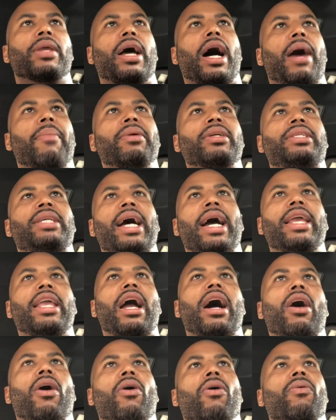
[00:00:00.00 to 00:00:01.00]
I'm gonna tell
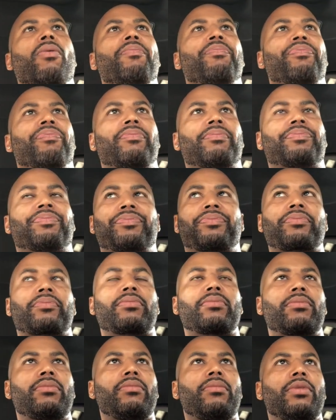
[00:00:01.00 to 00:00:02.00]
y'all
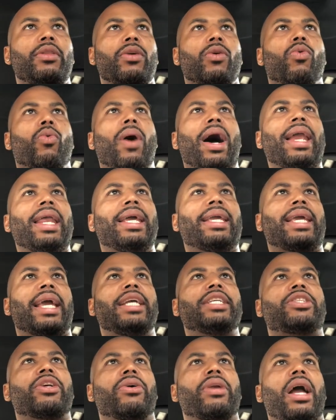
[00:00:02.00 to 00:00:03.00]
why they
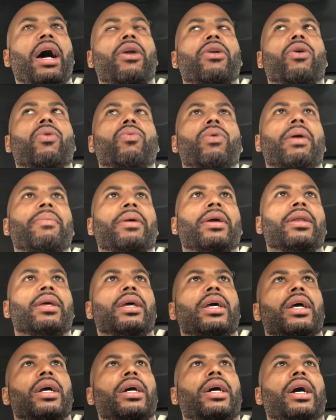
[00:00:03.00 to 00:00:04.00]
can't show y'all no women.
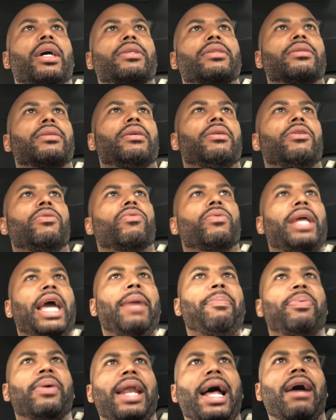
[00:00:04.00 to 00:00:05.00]
Cause
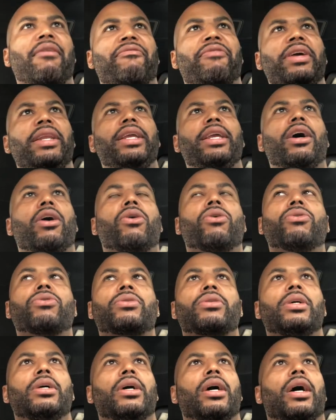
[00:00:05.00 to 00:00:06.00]
they put out videos
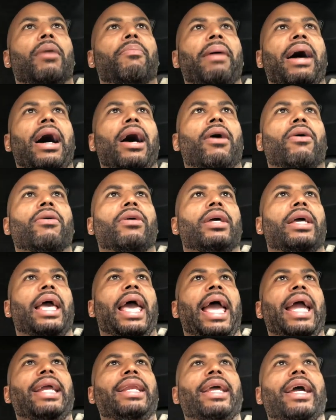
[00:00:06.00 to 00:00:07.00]
about
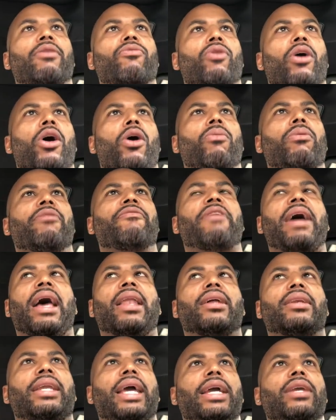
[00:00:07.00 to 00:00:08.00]
ain't nothing wrong with
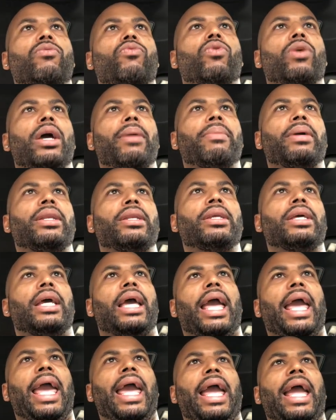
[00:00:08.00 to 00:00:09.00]
validating women
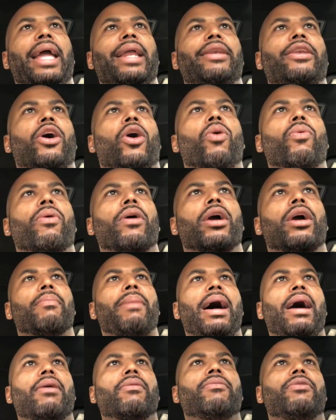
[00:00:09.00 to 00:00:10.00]
and don't
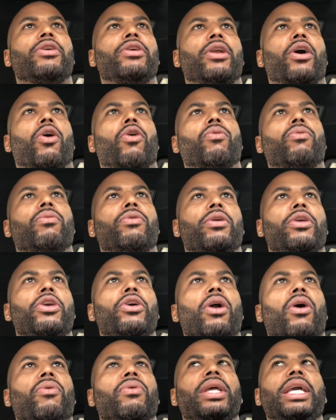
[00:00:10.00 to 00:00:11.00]
about, you know,
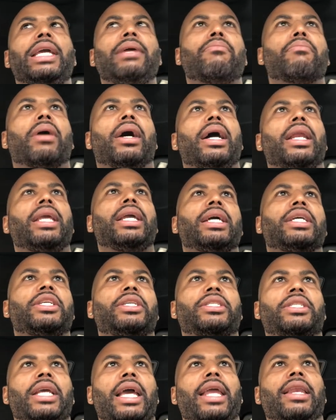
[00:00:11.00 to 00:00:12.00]
you don't need money
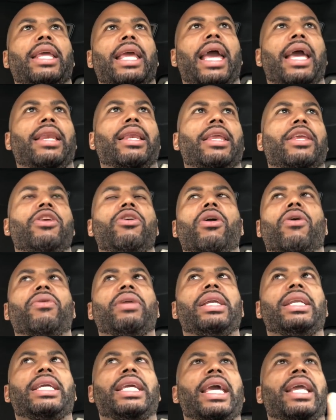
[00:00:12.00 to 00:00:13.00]
and you don't
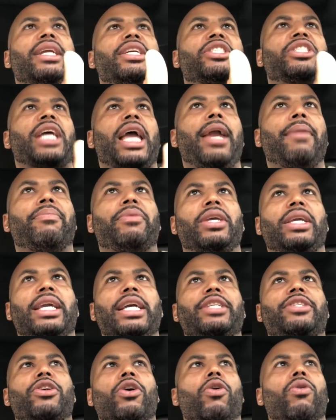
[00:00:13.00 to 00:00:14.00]
need to get in shape to
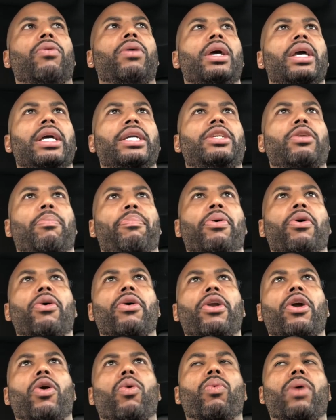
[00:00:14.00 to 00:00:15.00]
get to
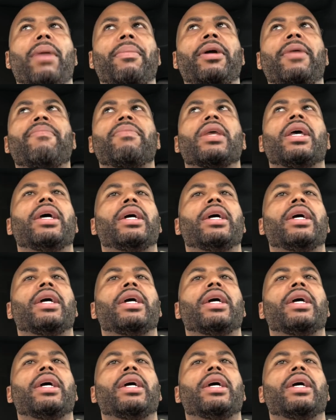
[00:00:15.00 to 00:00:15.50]
pull no women.